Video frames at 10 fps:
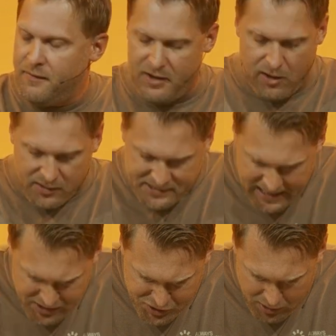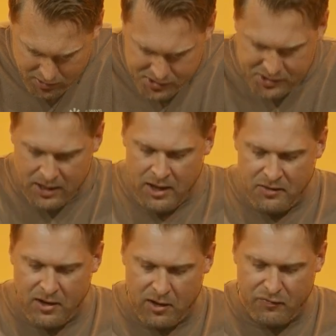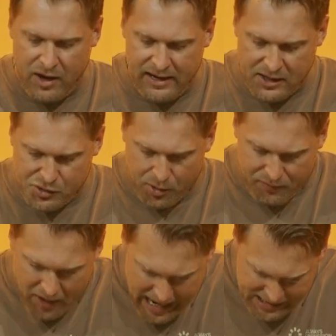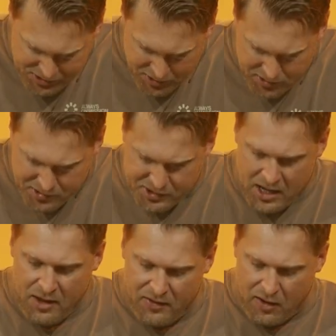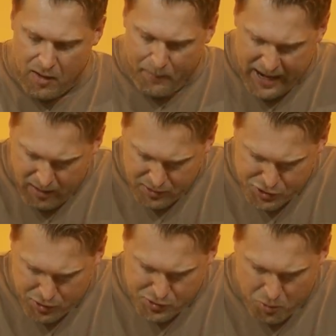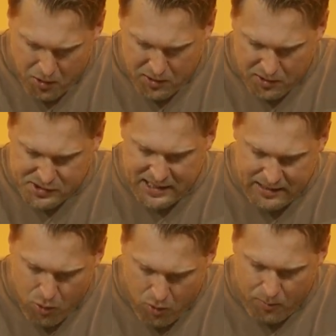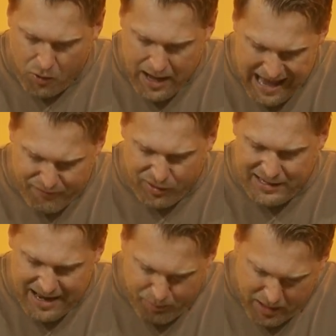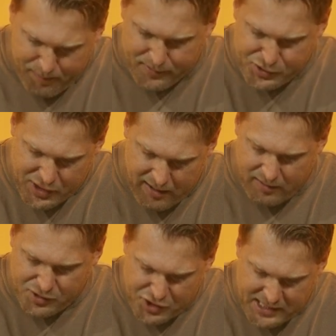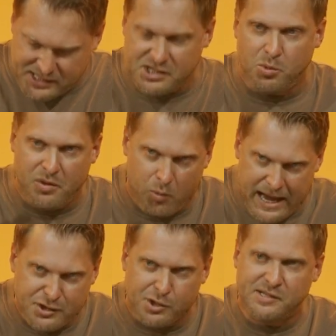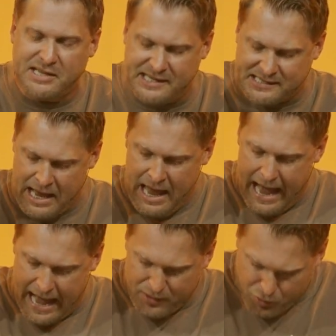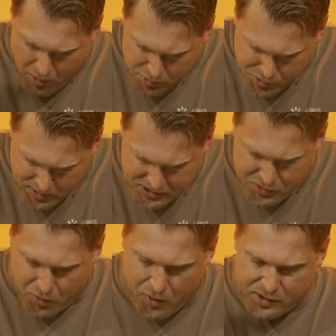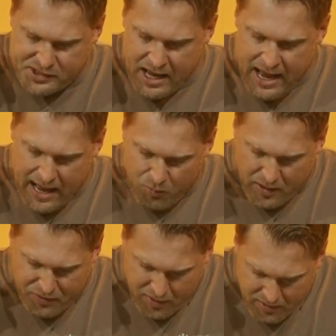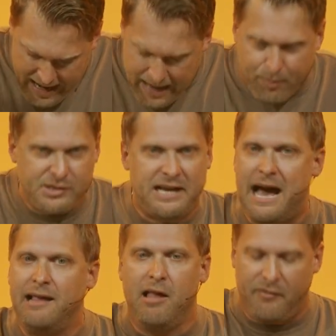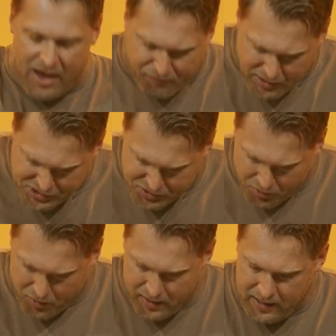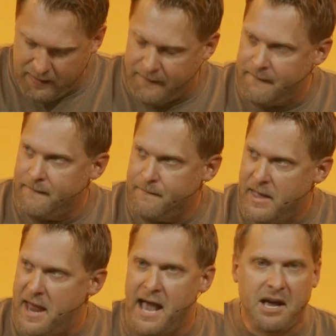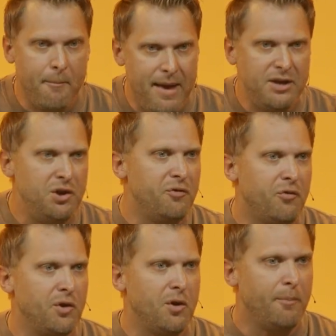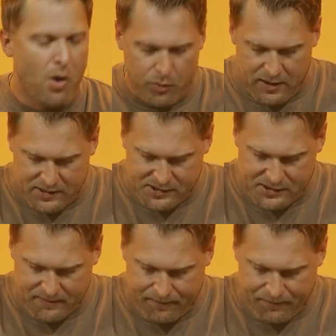There are teachers, there are financial advisors, there are parachurch workers, and normal everyday people sharing Jesus with waitresses at grocery stores and with their neighbors. And I love every story, and I commend you for your boldness.